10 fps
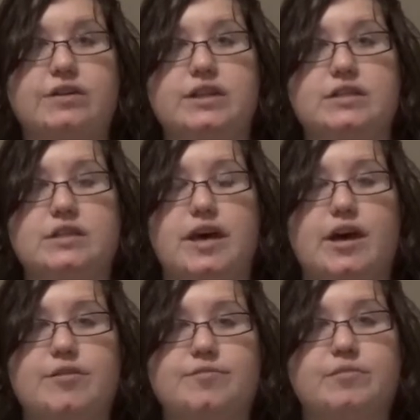that's
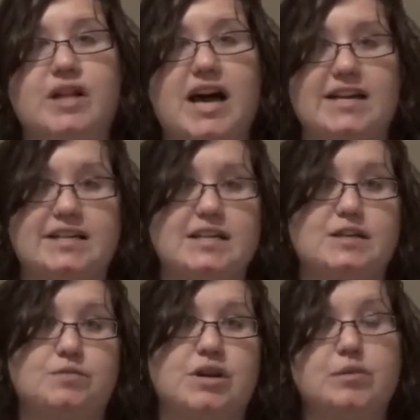blind and
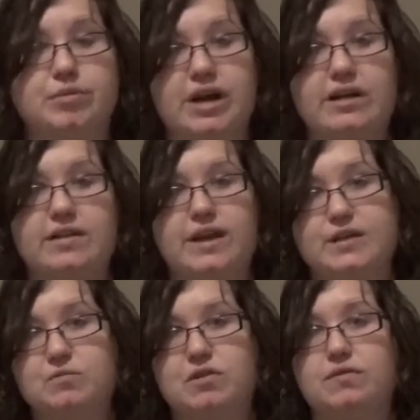he's reading Braille, and
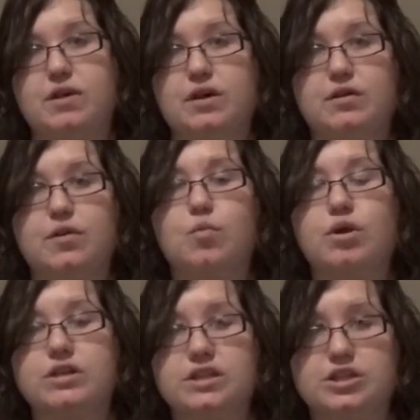that's one of the
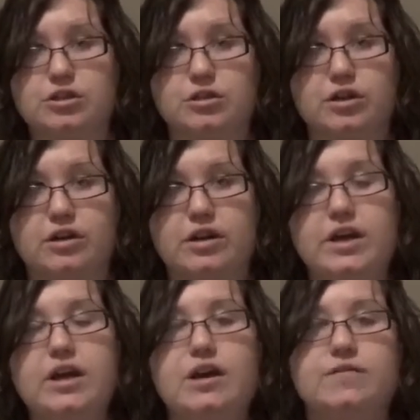words that you learn
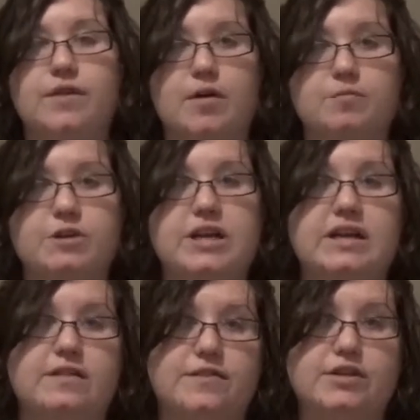from
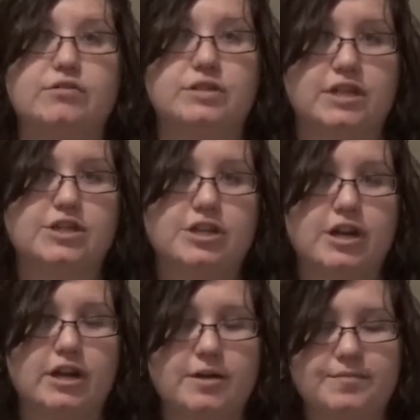reading the visual
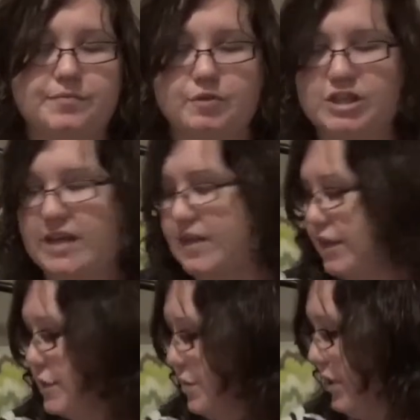dictionary, which I think
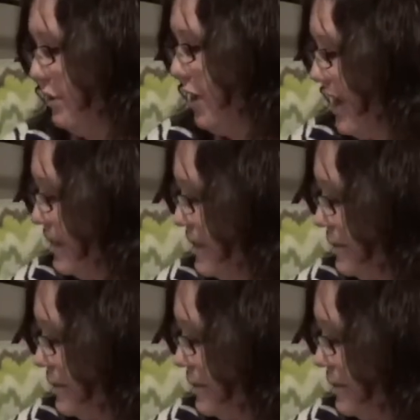is really great.